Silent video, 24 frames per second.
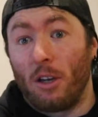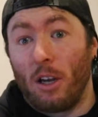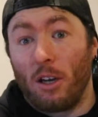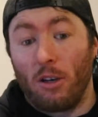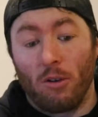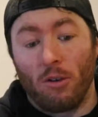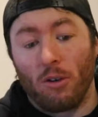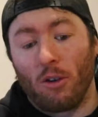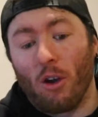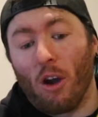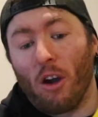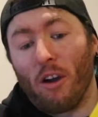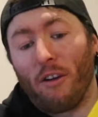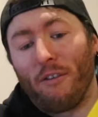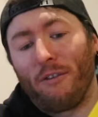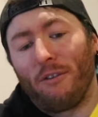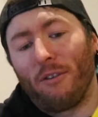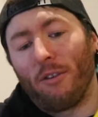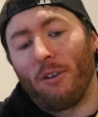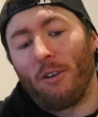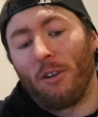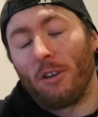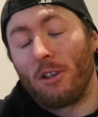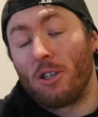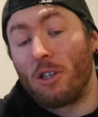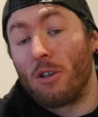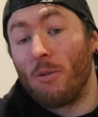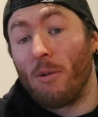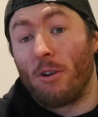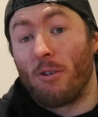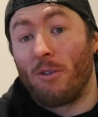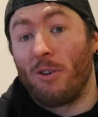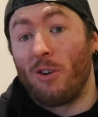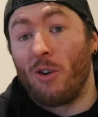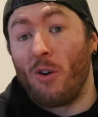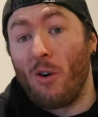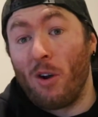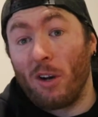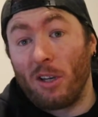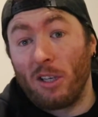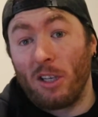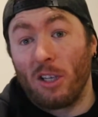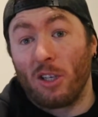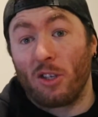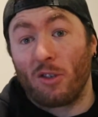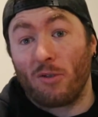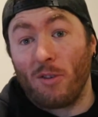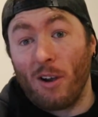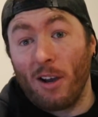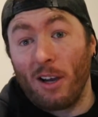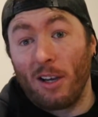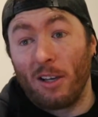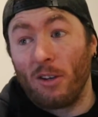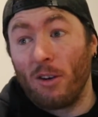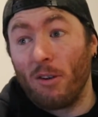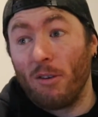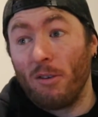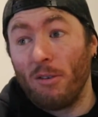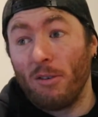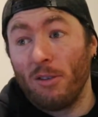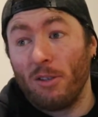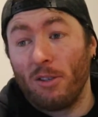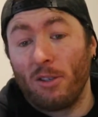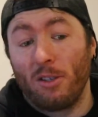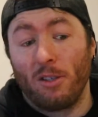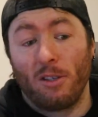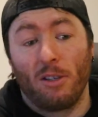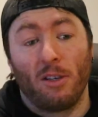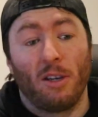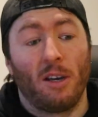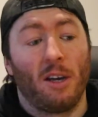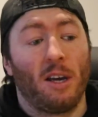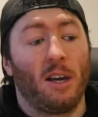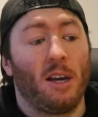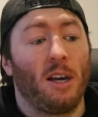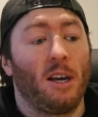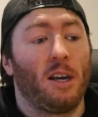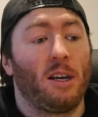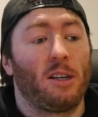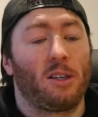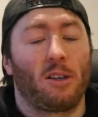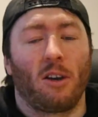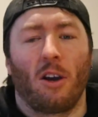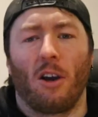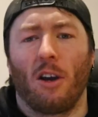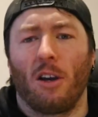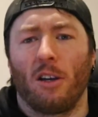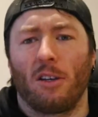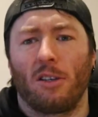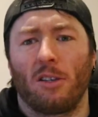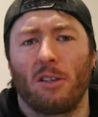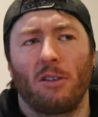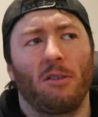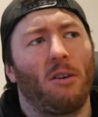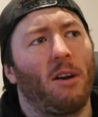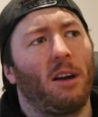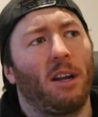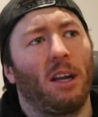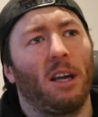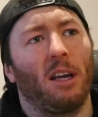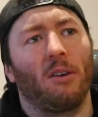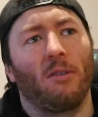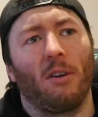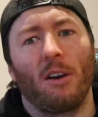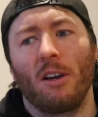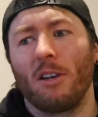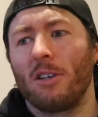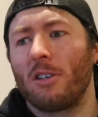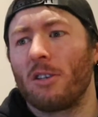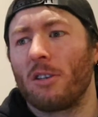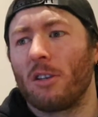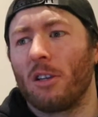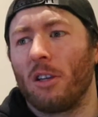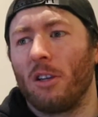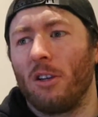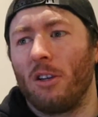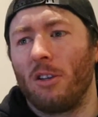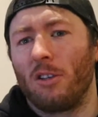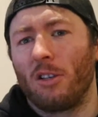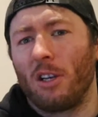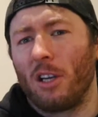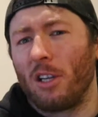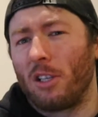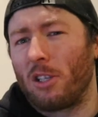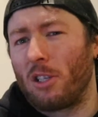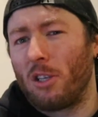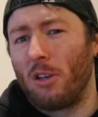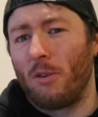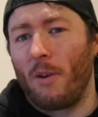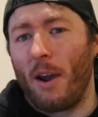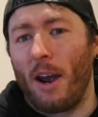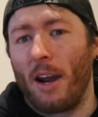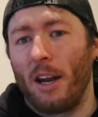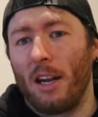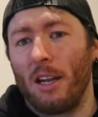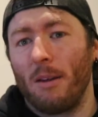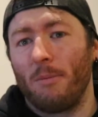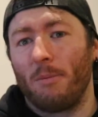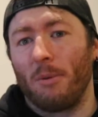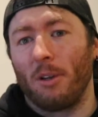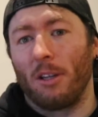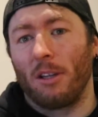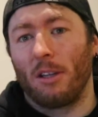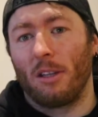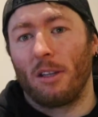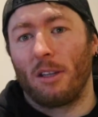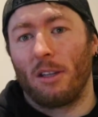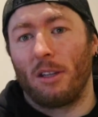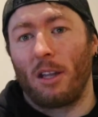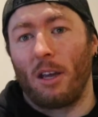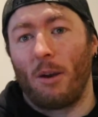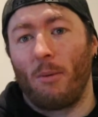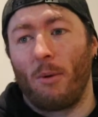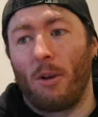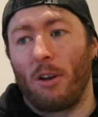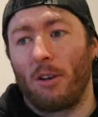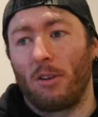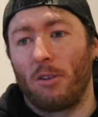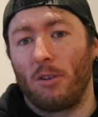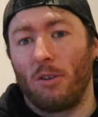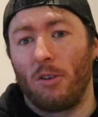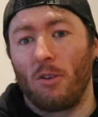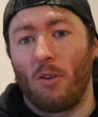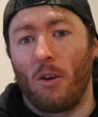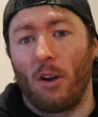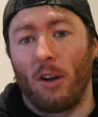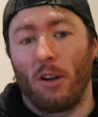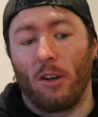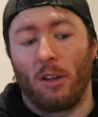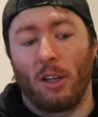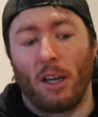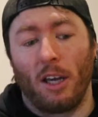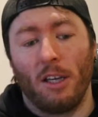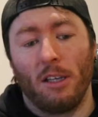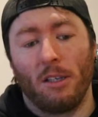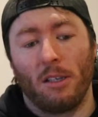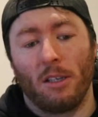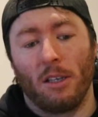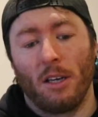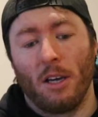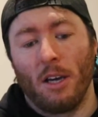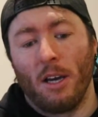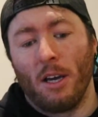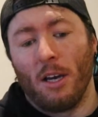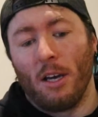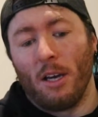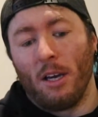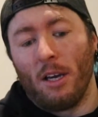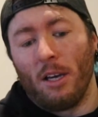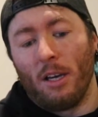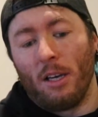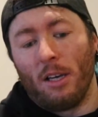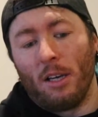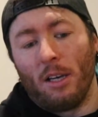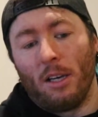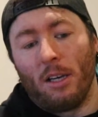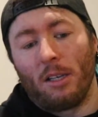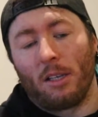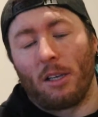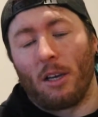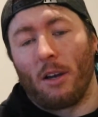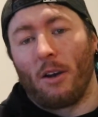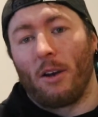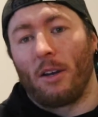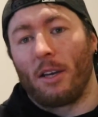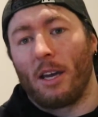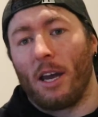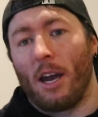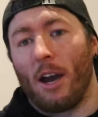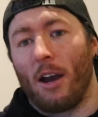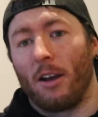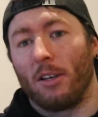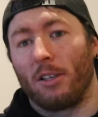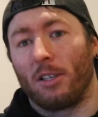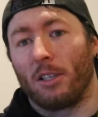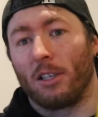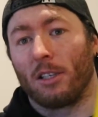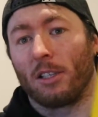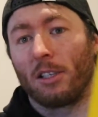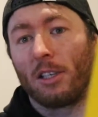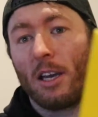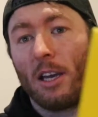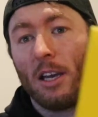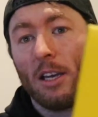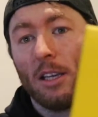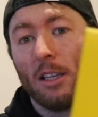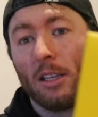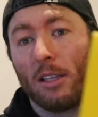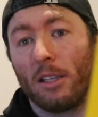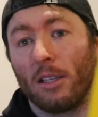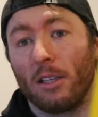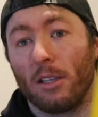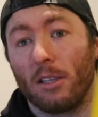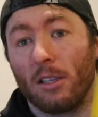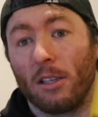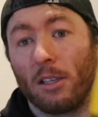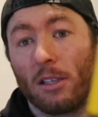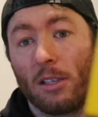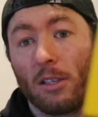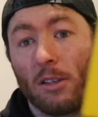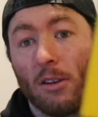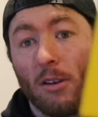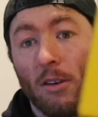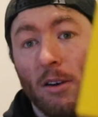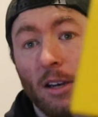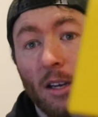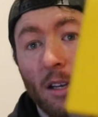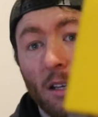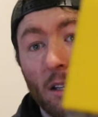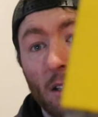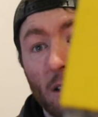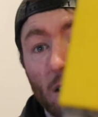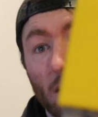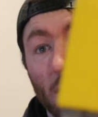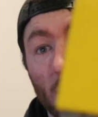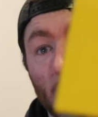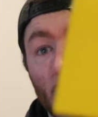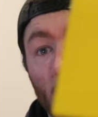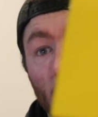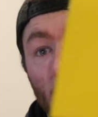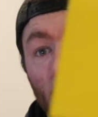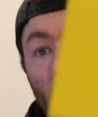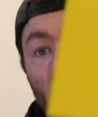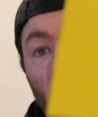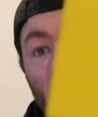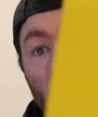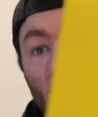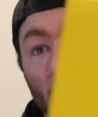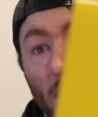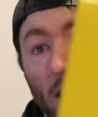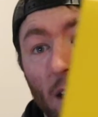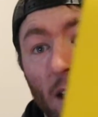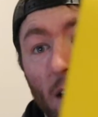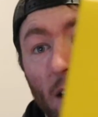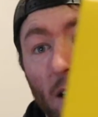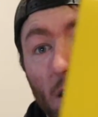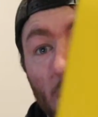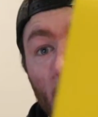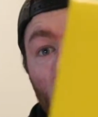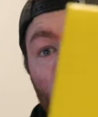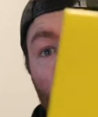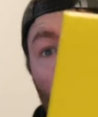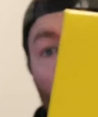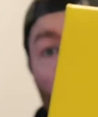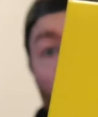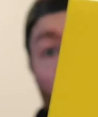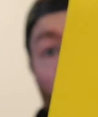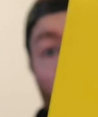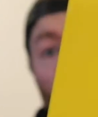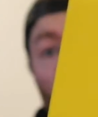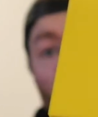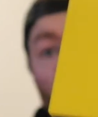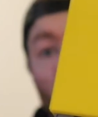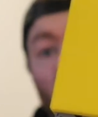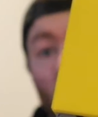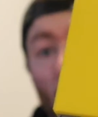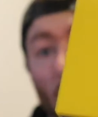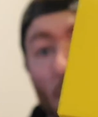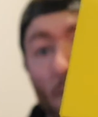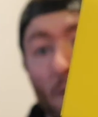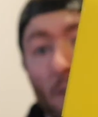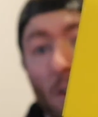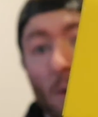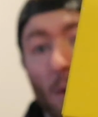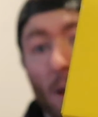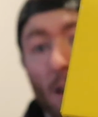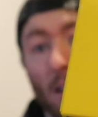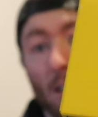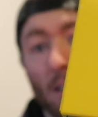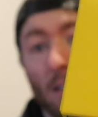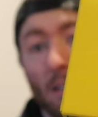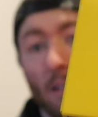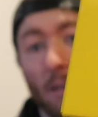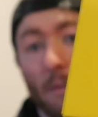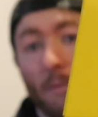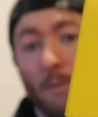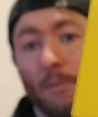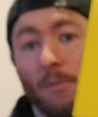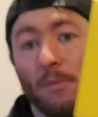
They do go for 290 Australian dollars. So a slight increase. Usually it's 280, but they went 290 on these. So yeah, as you can see, the size in these, I'm at 8.5 US.